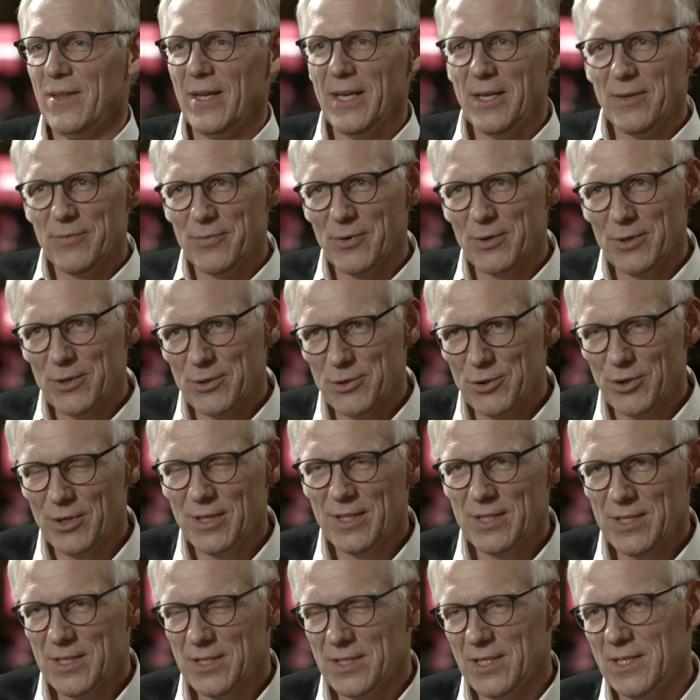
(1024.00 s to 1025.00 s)
Thank you for
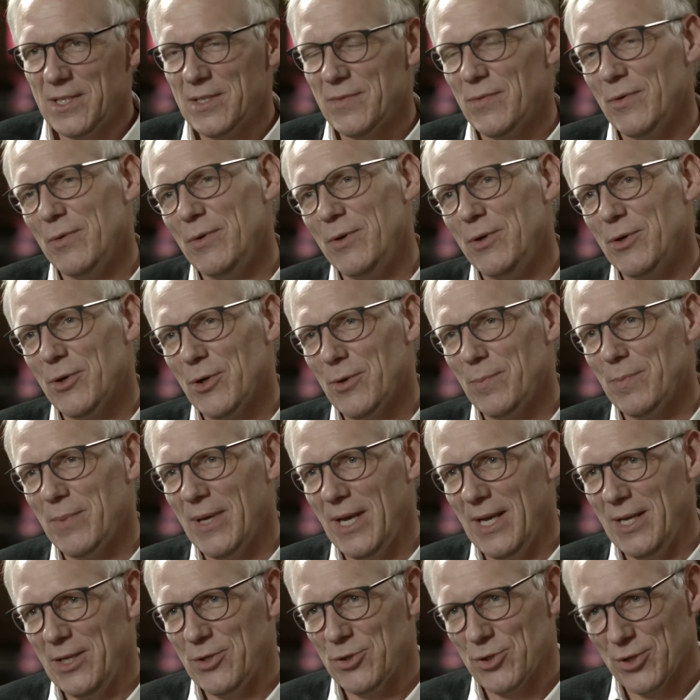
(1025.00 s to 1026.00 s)
joining this interview in
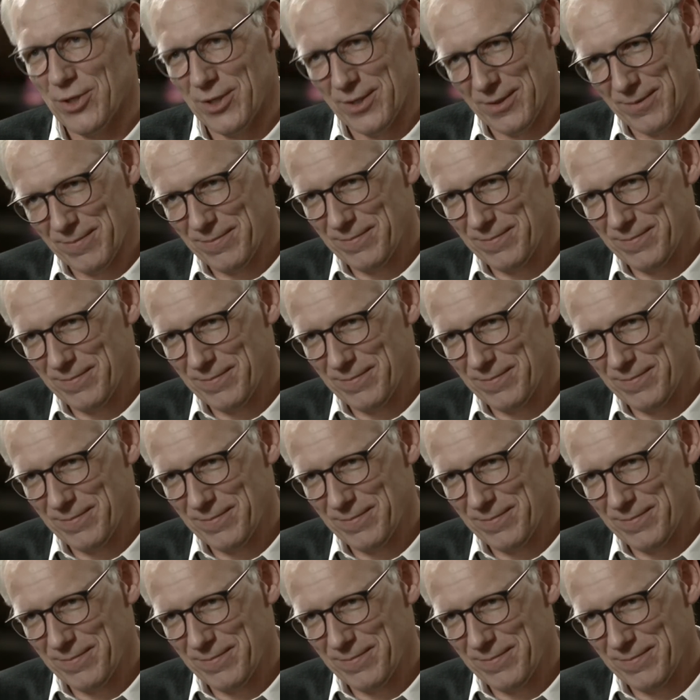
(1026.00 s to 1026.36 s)
Copenhagen, John.